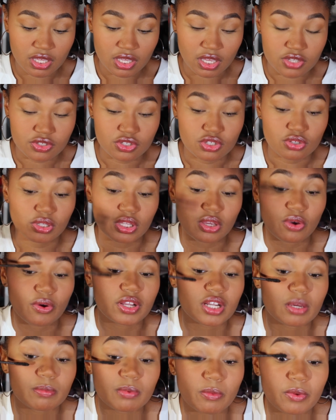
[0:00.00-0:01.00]
Because it's only
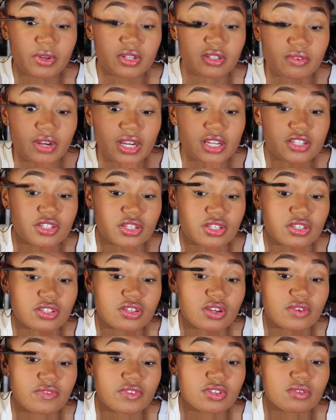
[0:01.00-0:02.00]
going up in one direction.
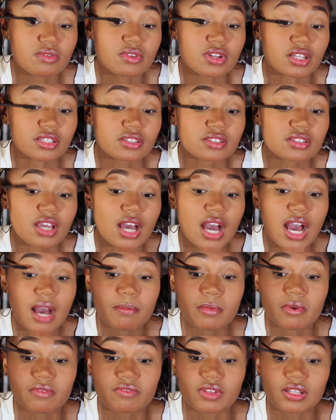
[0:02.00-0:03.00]
So if you do it on
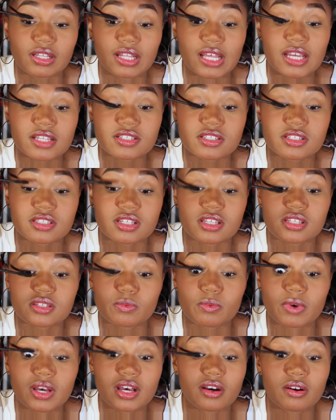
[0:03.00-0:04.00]
top of the lashes as
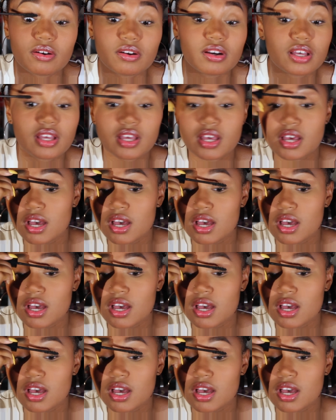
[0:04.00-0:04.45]
well,